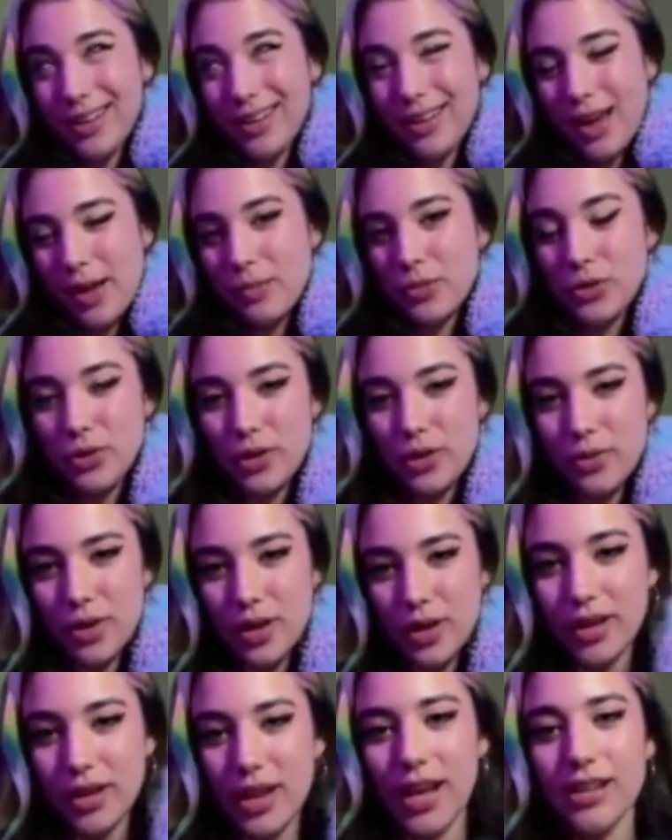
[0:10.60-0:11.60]
I'm
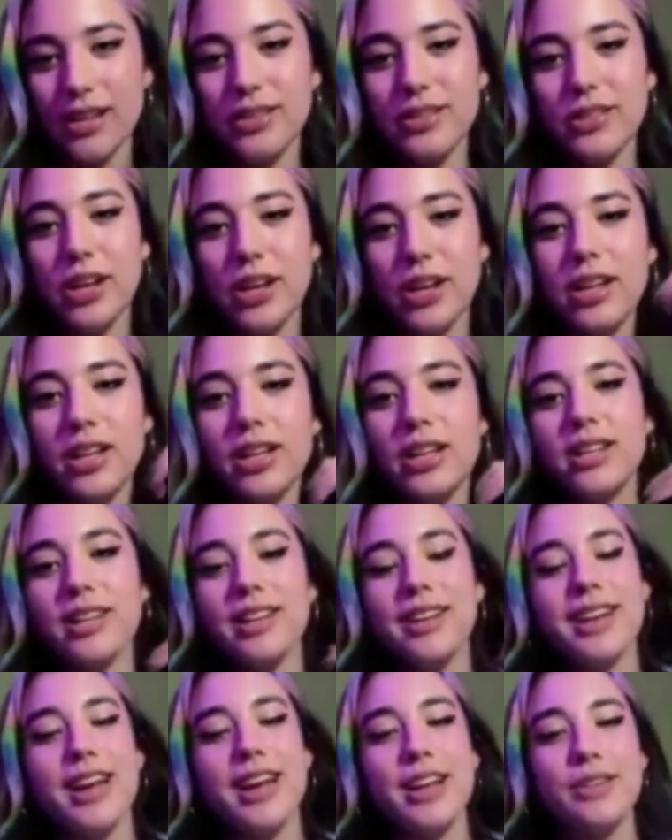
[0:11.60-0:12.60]
21. I
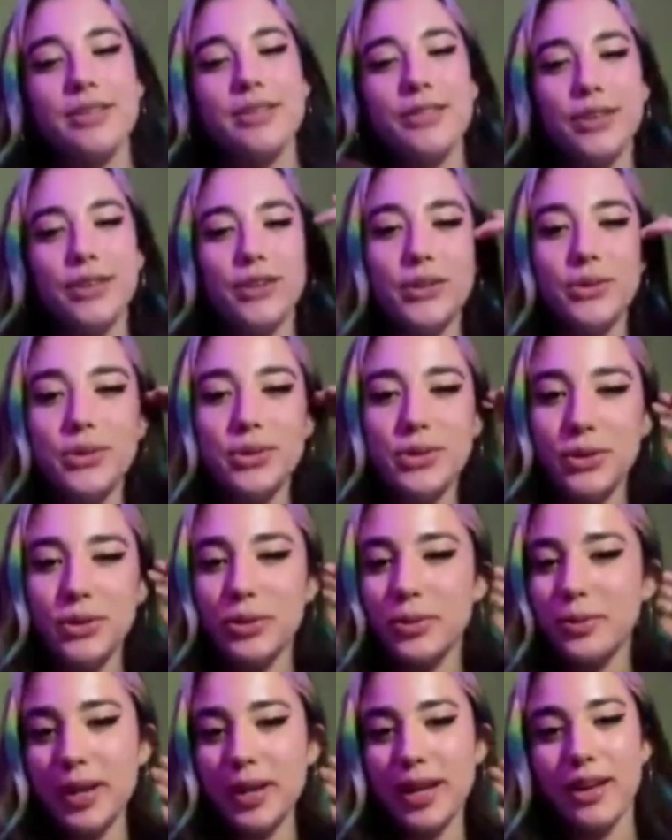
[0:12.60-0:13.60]
started kind of on
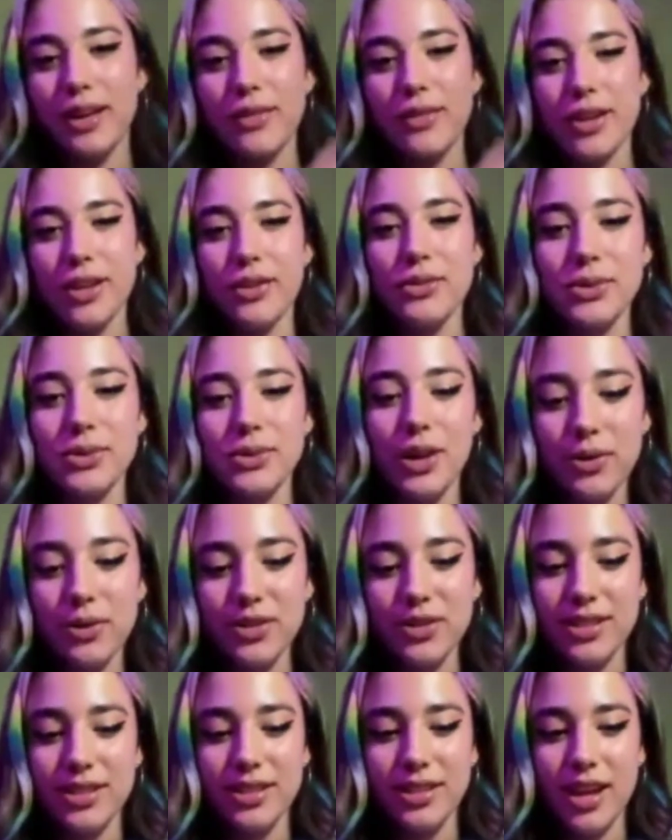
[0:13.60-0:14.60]
YouTube making videos when I
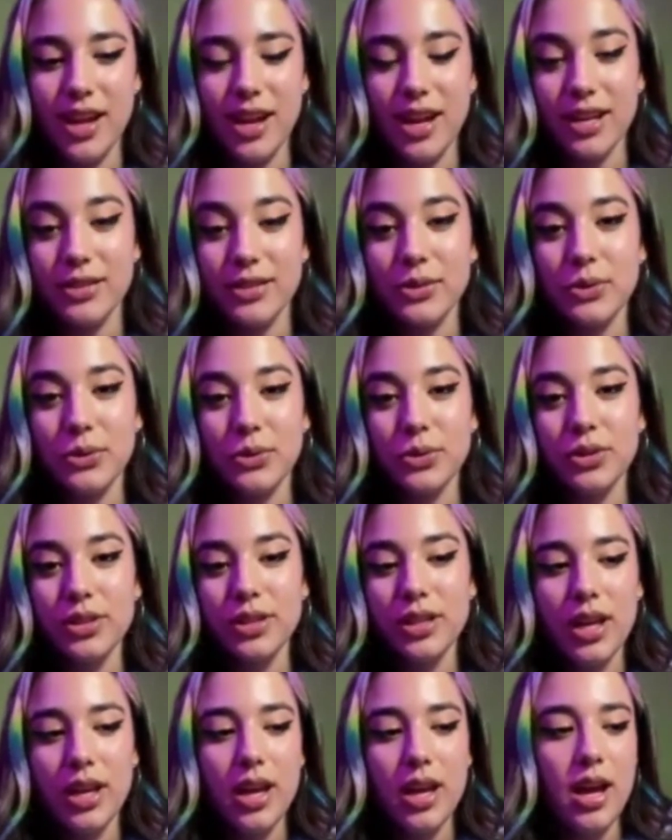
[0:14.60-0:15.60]
was in high
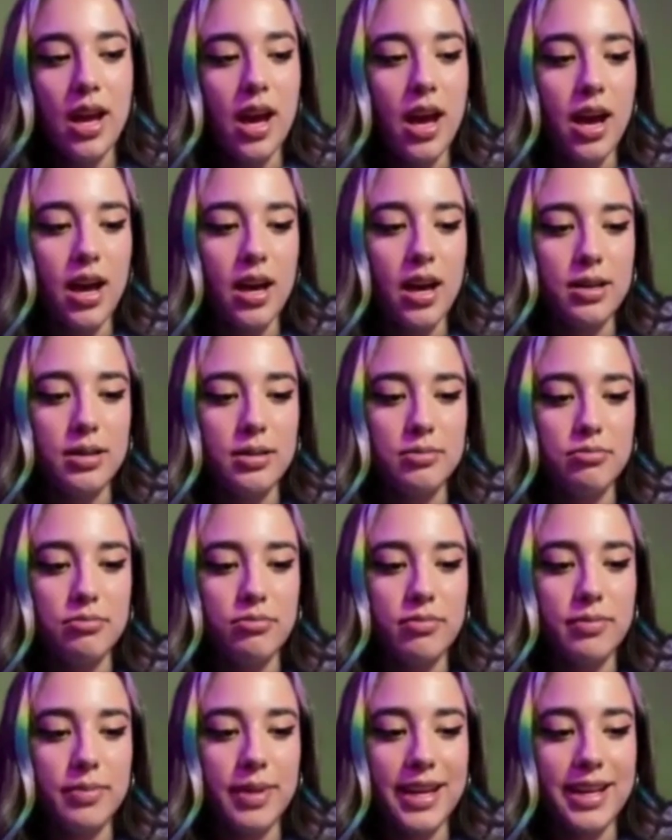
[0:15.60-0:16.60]
school,
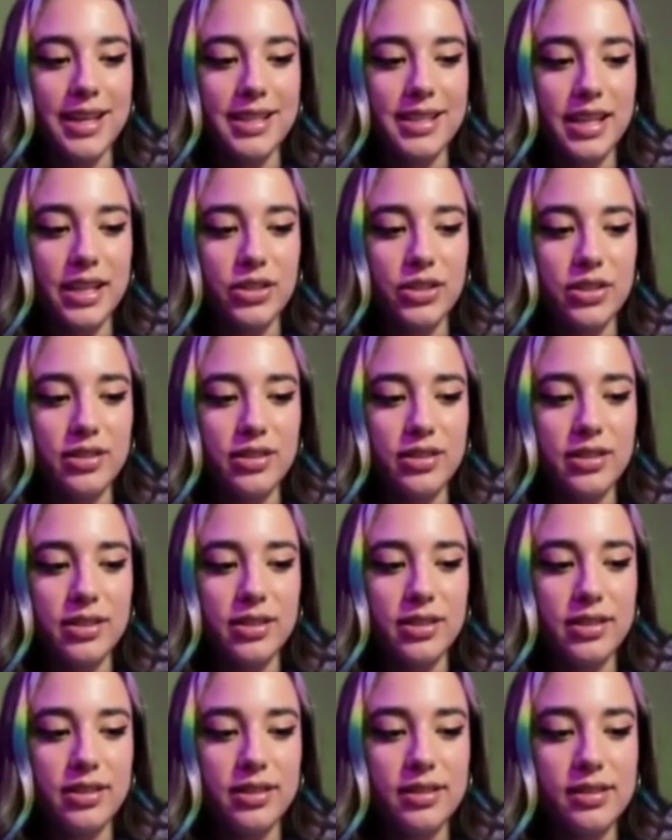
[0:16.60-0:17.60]
because
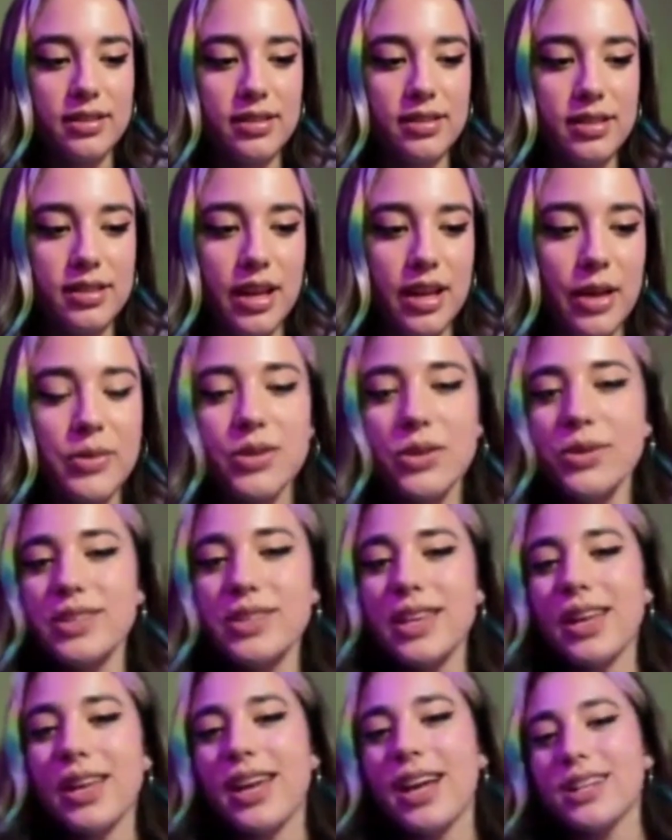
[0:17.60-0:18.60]
I was always
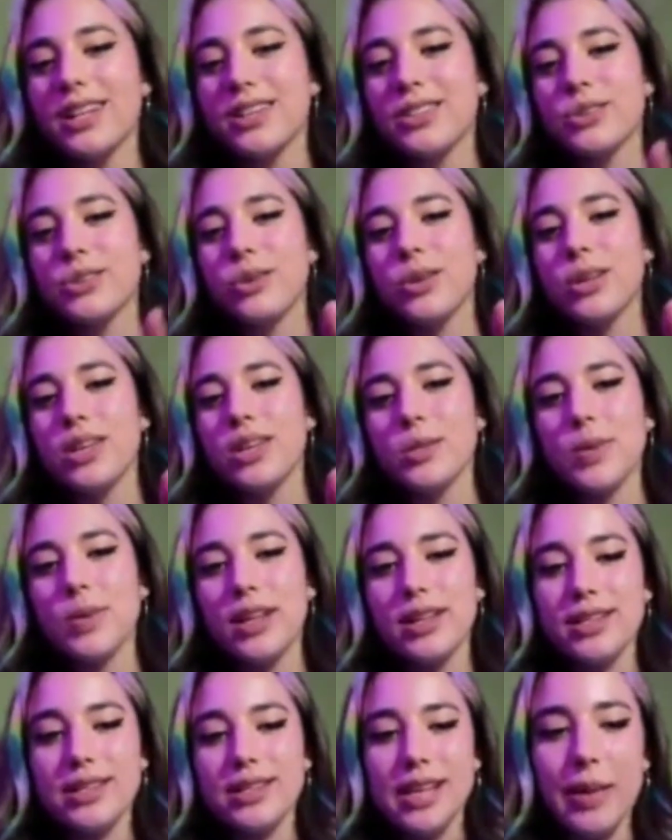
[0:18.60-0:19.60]
like kind of studious, but
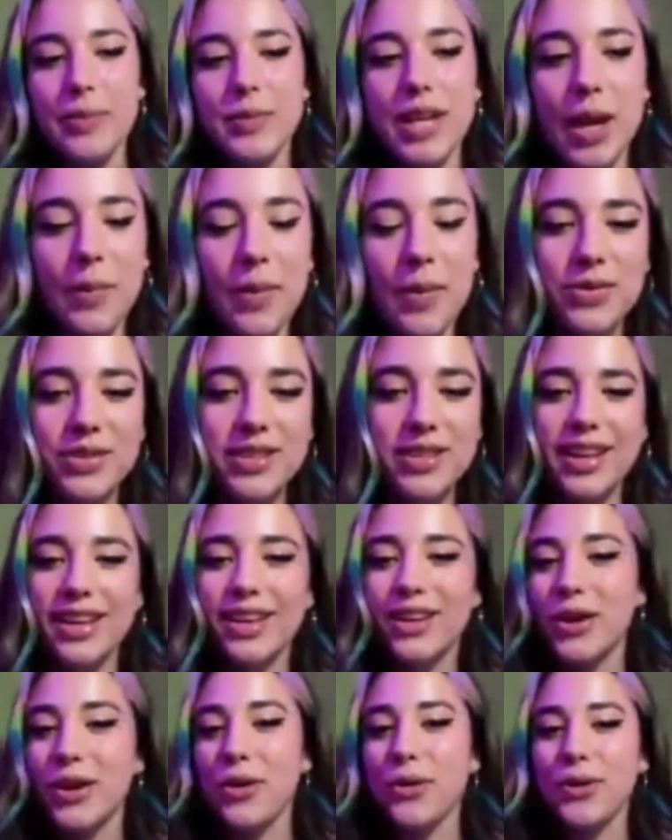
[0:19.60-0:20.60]
at the same time I was
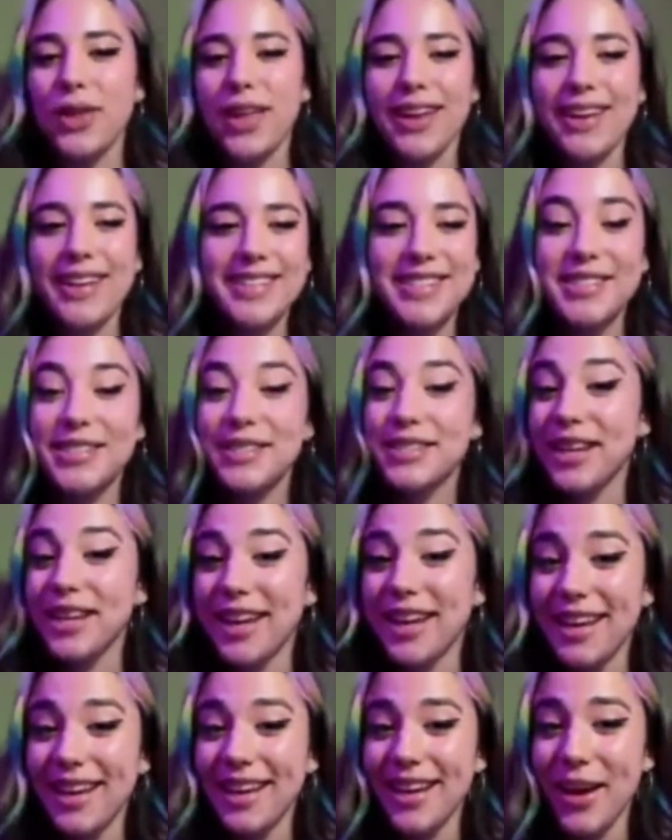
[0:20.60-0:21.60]
like, yo, like
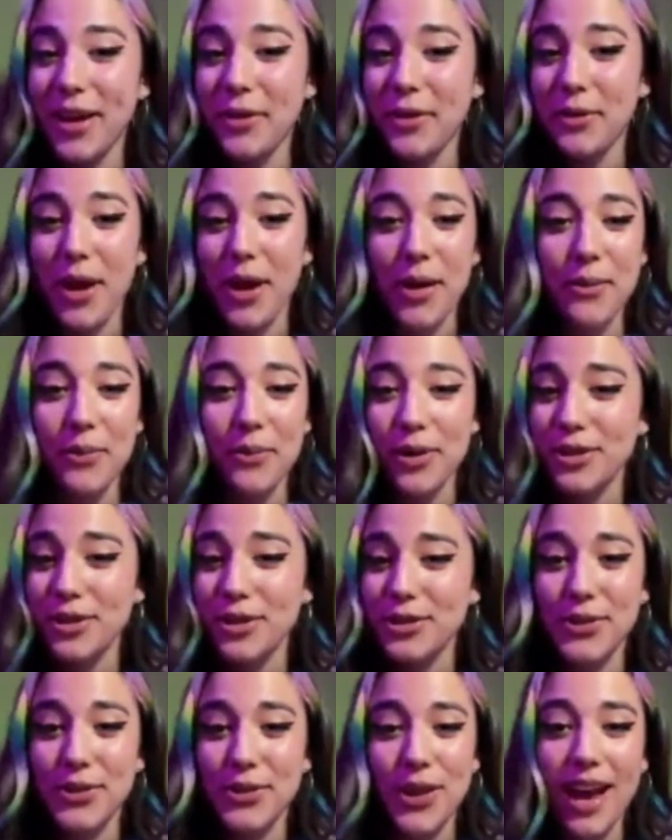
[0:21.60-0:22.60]
singing, I want to
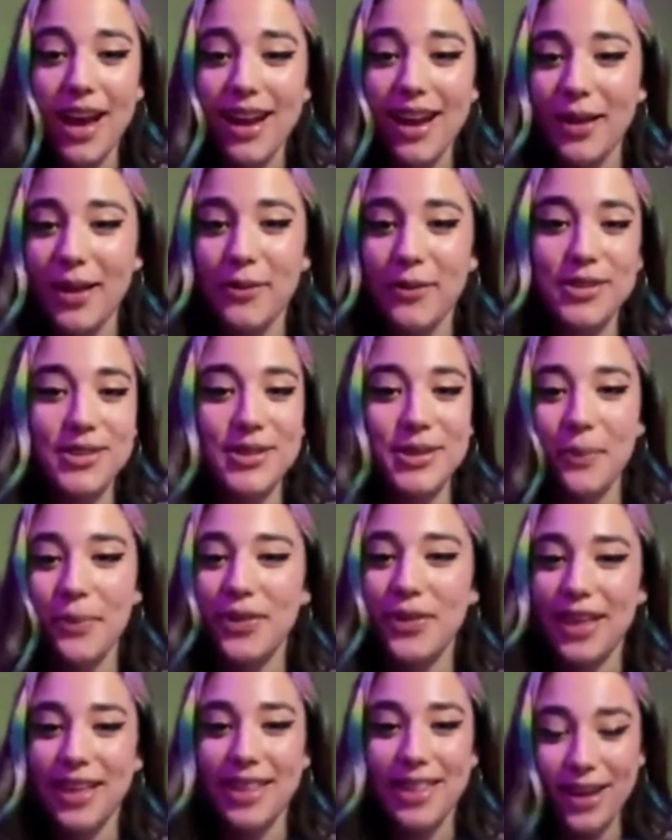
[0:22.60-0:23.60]
do that. I want
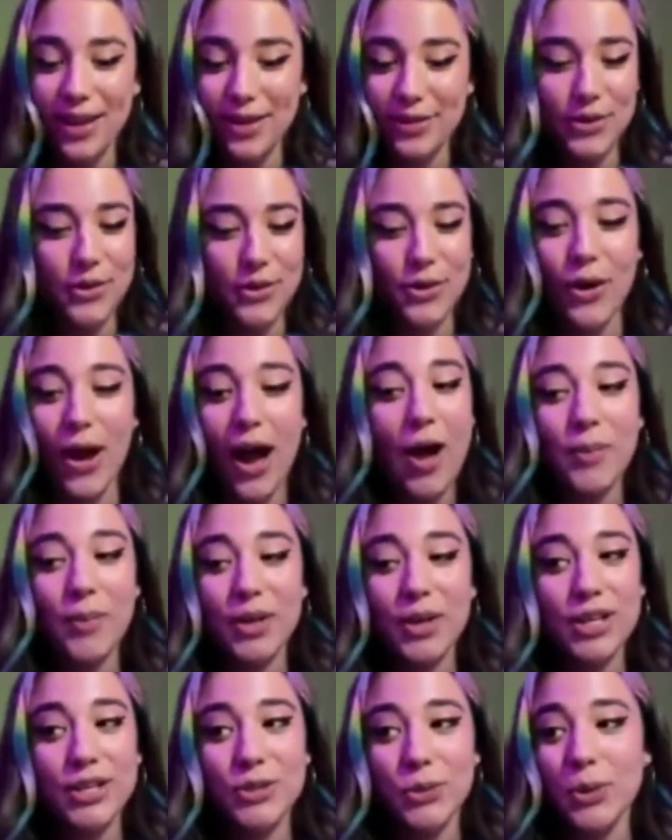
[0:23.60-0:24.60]
something there. Don't know how
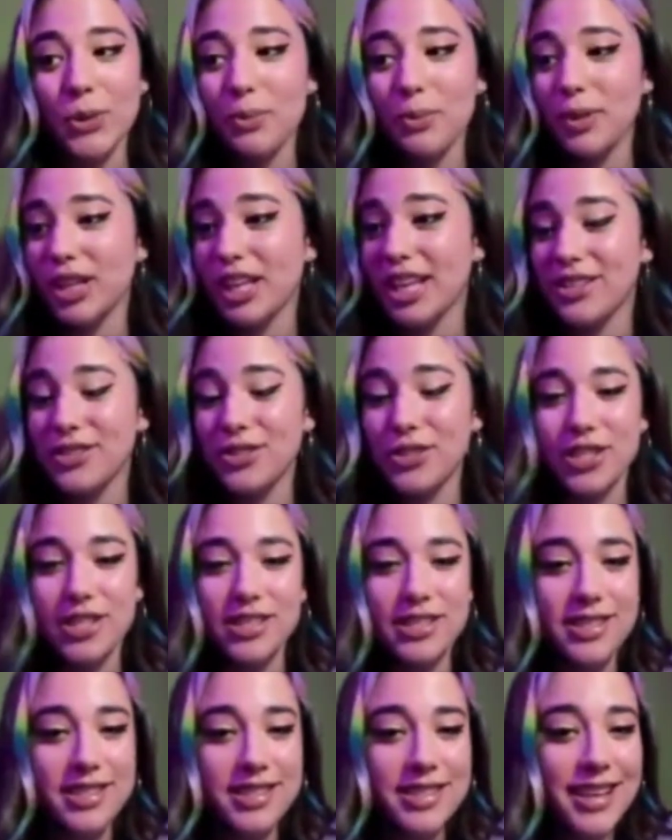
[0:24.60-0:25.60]
I'm going to do it, but
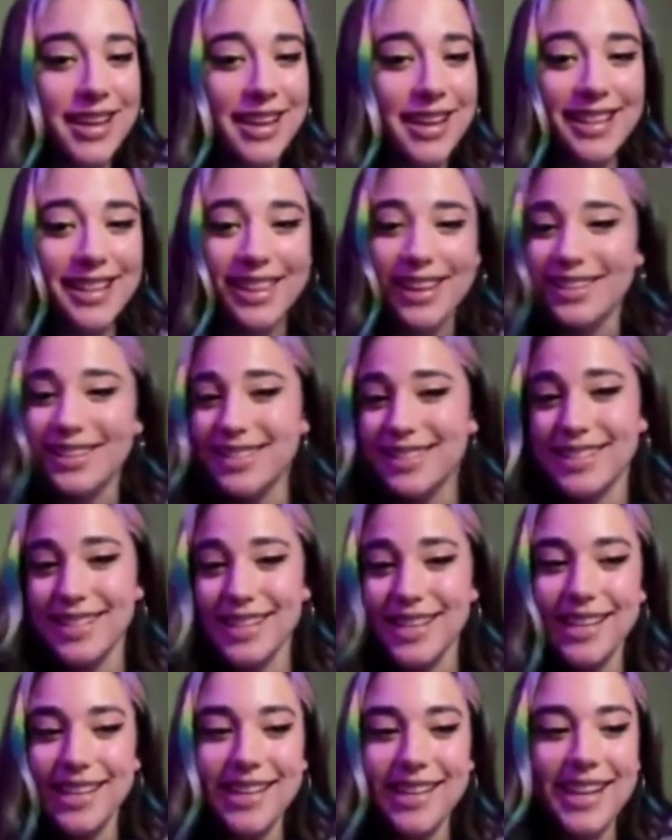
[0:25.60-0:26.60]
let's
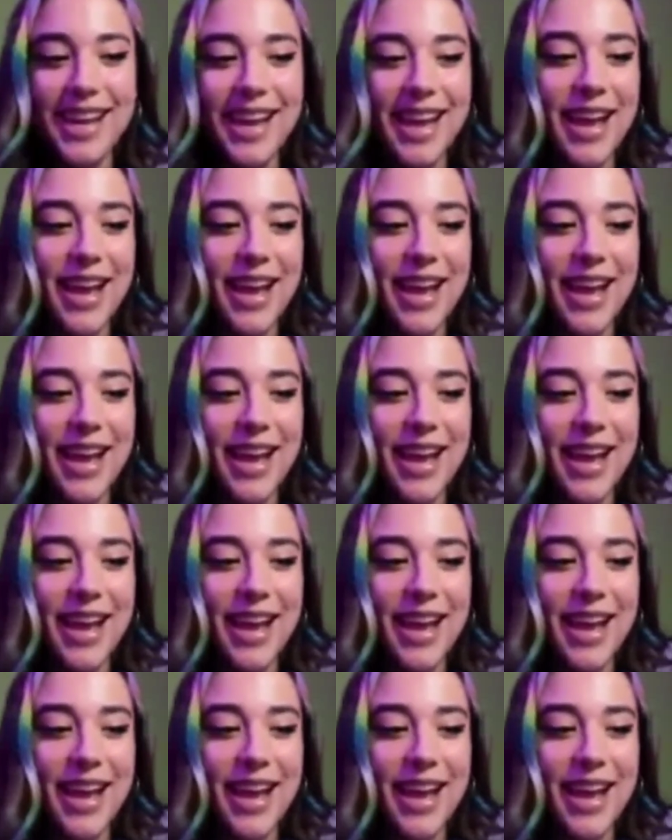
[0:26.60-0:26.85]
see.